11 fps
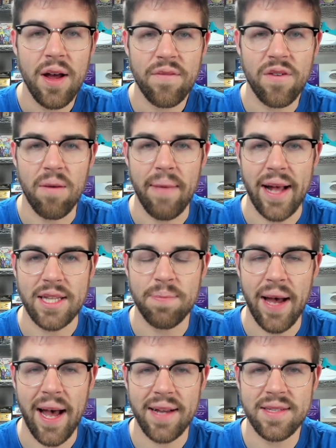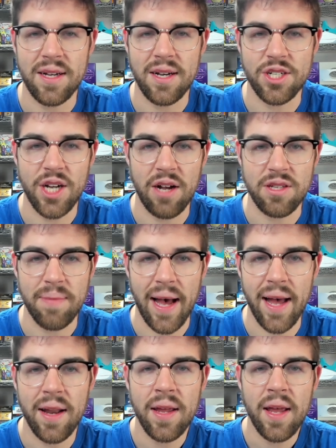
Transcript: from Matt's Packs. Shout out to Matt.